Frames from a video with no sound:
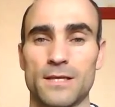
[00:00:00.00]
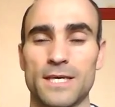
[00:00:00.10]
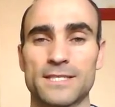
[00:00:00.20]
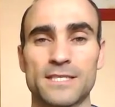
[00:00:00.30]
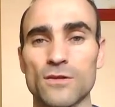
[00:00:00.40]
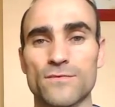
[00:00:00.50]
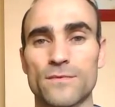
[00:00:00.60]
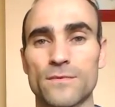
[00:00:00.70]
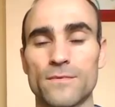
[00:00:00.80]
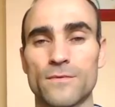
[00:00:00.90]
it's not
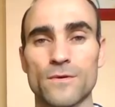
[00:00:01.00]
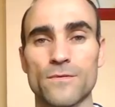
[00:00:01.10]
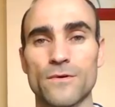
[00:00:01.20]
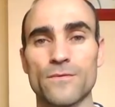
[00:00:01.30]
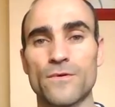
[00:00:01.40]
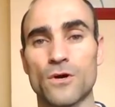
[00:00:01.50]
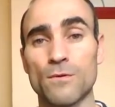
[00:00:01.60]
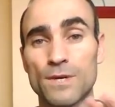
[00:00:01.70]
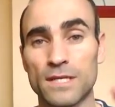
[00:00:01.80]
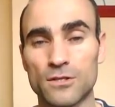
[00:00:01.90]
the
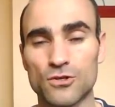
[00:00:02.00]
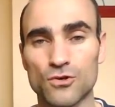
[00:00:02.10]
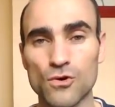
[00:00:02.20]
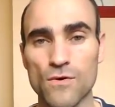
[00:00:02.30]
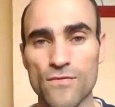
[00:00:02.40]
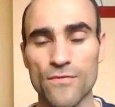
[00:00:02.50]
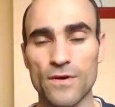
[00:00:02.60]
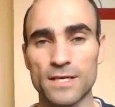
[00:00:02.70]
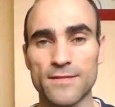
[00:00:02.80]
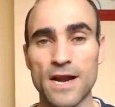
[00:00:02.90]
complete truth.
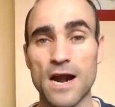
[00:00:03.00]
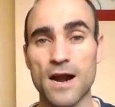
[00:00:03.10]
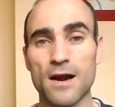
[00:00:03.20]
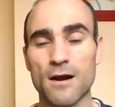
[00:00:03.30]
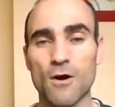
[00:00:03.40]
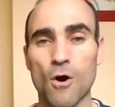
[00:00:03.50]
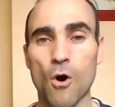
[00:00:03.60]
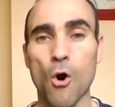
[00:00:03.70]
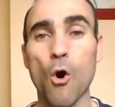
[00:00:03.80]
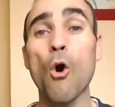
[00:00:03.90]
There are
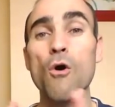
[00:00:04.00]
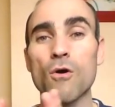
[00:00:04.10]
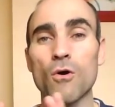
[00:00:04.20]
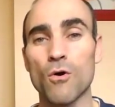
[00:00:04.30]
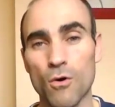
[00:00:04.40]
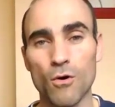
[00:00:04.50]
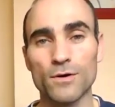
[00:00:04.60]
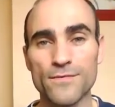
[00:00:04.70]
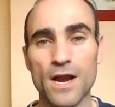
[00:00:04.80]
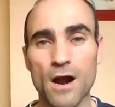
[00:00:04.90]

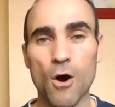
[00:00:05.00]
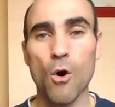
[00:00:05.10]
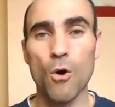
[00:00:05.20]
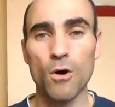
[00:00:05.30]
always